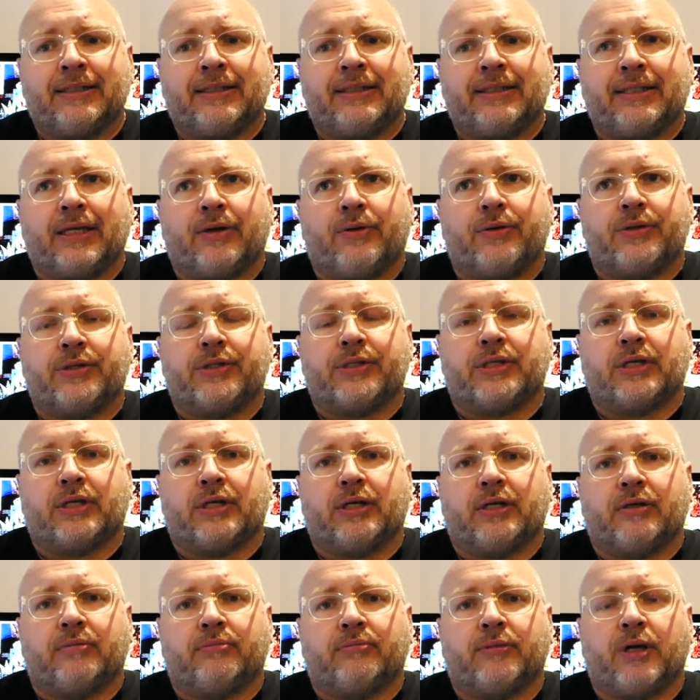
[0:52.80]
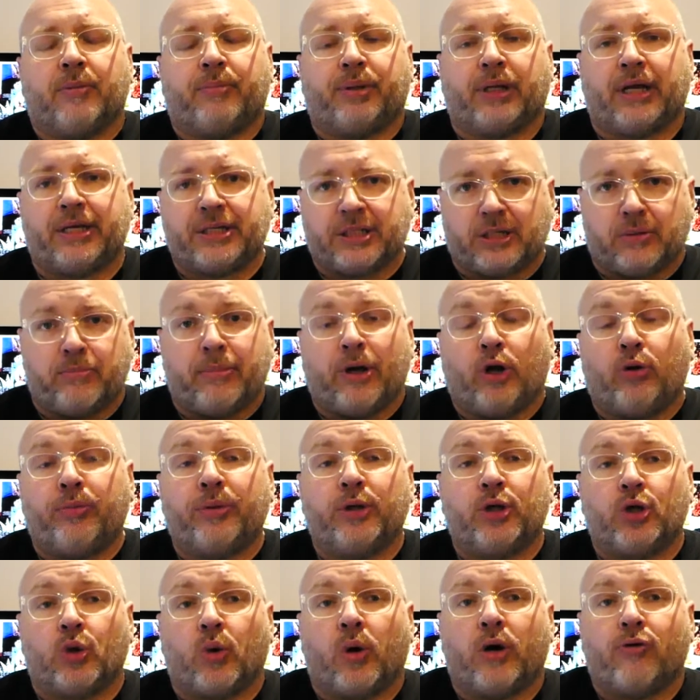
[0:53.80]
there was a place in
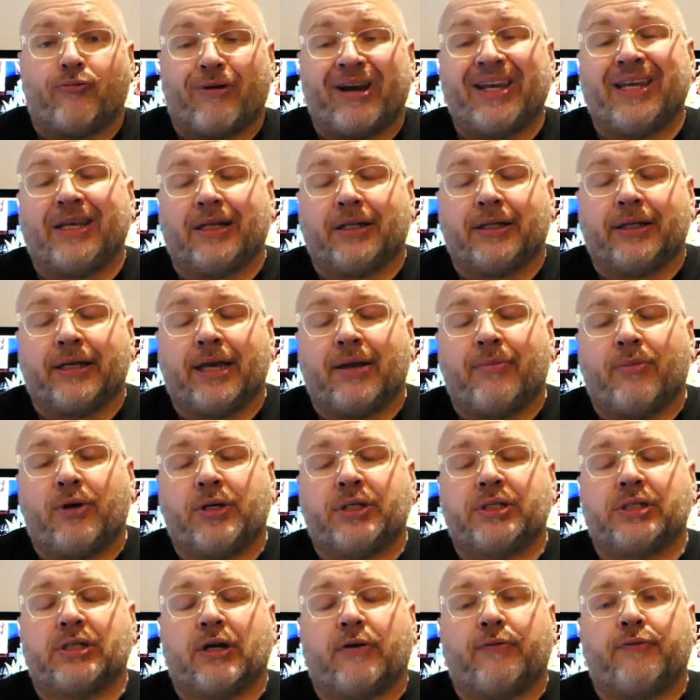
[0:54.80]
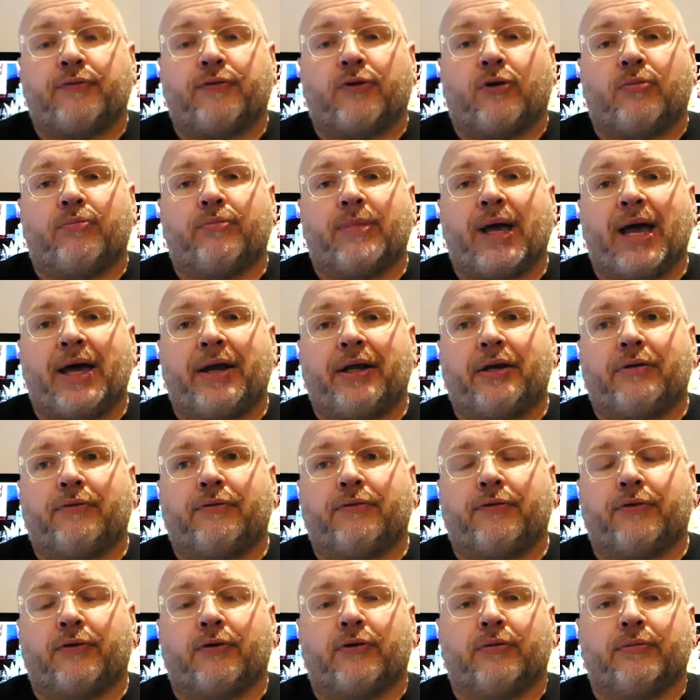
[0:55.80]
Melbourne who I regularly get my stuff from, had it
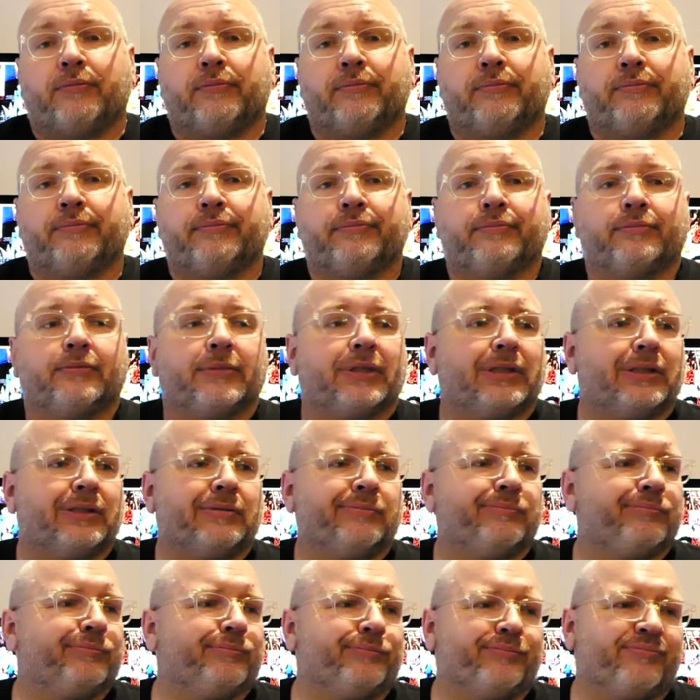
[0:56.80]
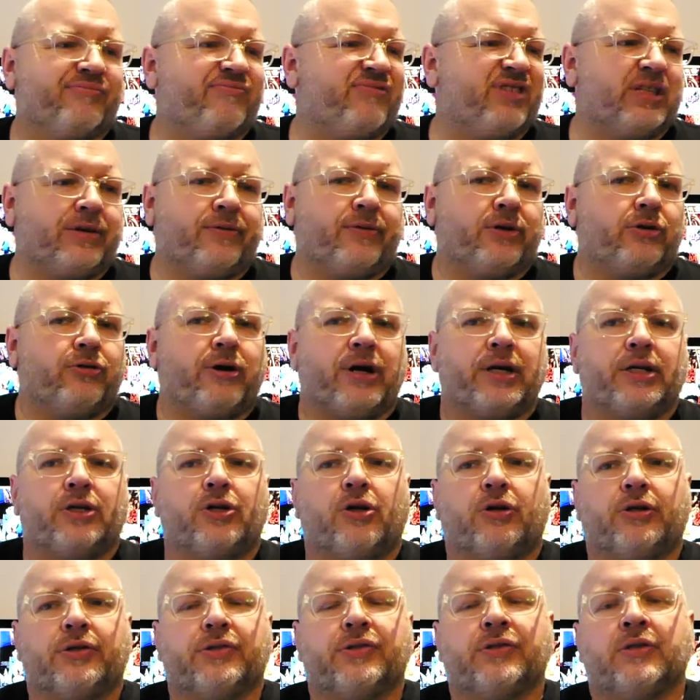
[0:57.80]
for $70
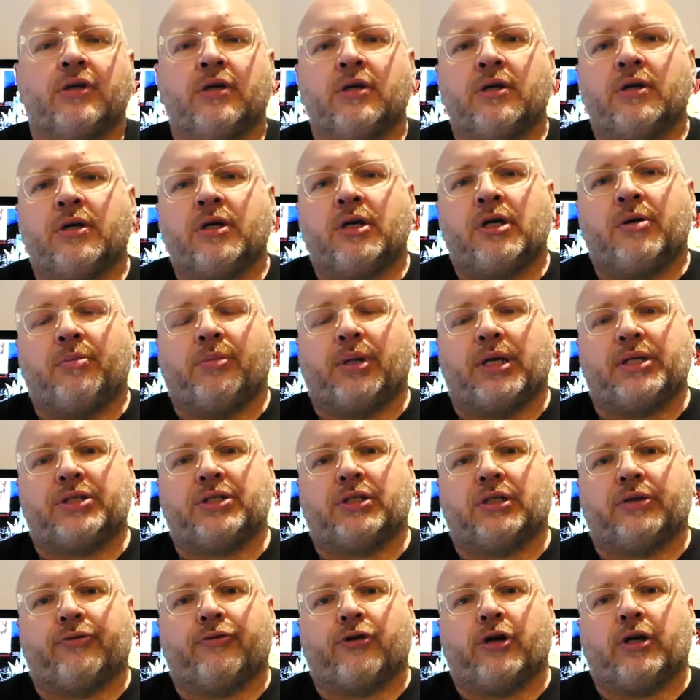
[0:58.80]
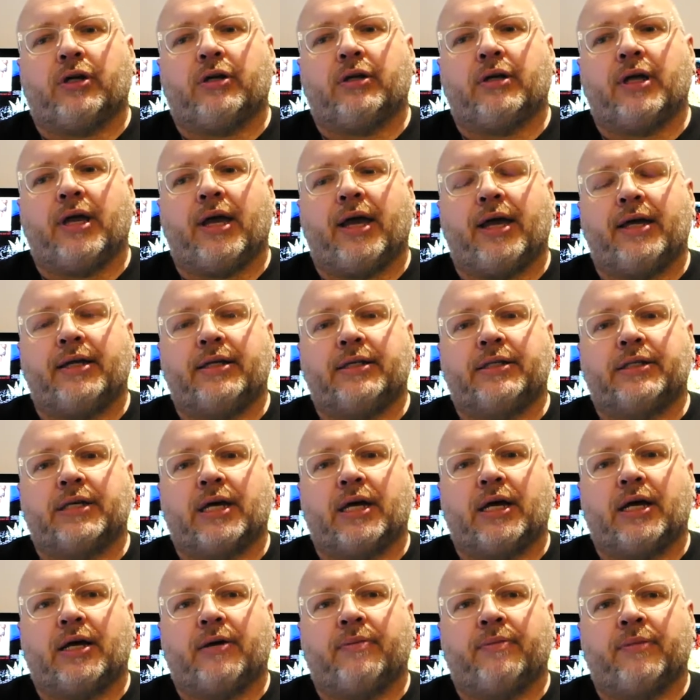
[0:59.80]
or $80 plus delivery. And
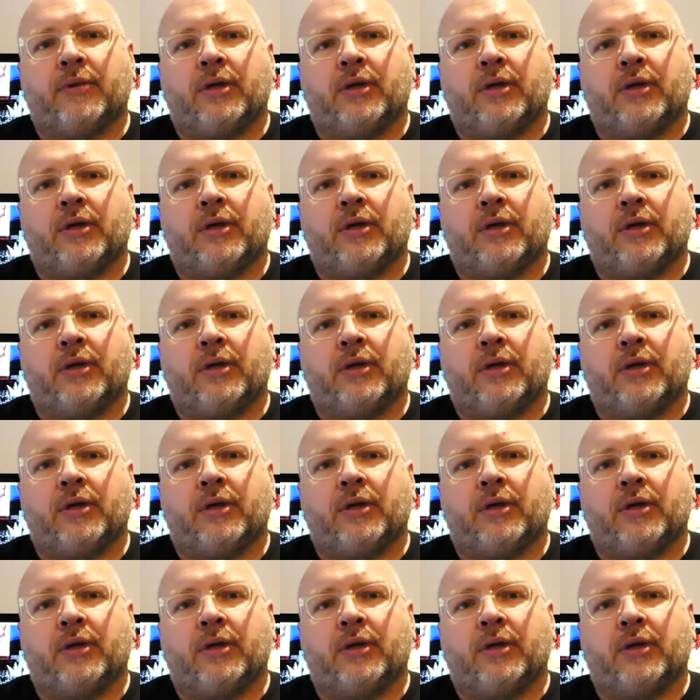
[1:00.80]
I